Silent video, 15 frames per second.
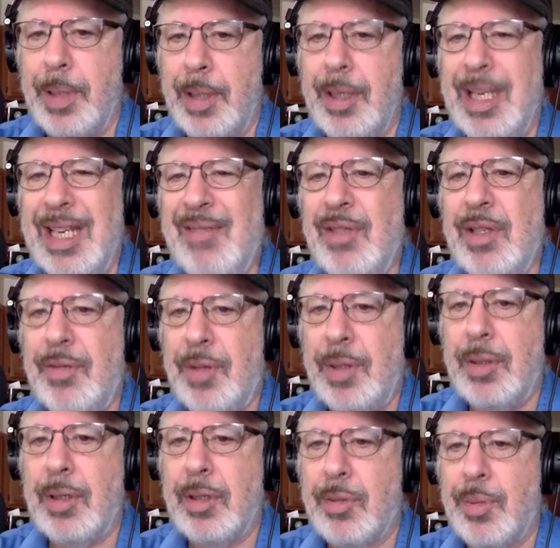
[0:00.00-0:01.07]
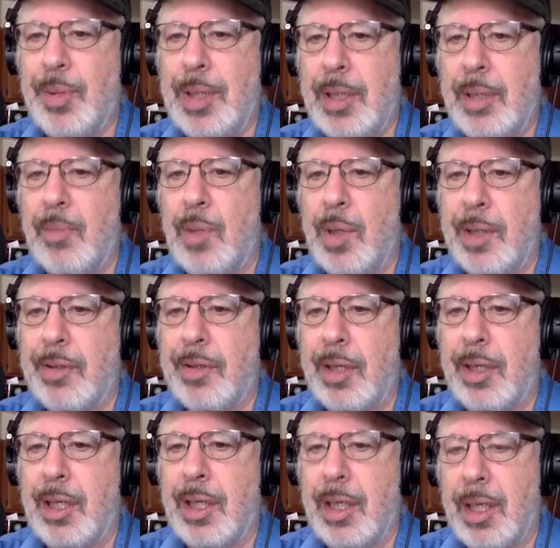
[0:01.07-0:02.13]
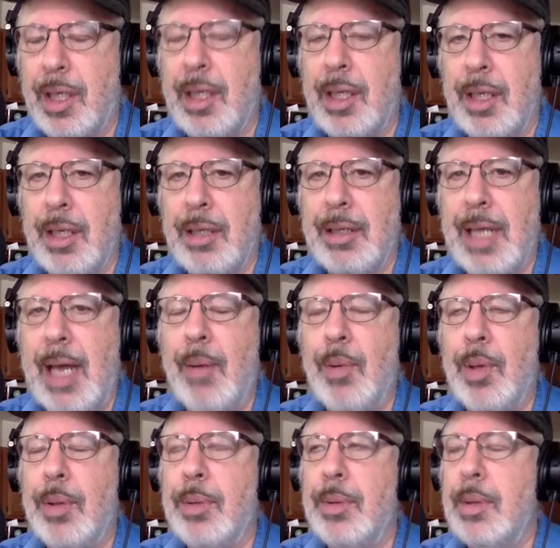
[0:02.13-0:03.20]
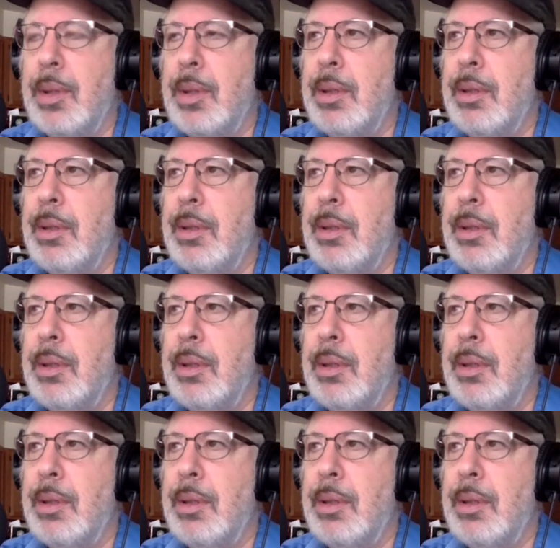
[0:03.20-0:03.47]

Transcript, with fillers: but even if you just read them once, I think that will,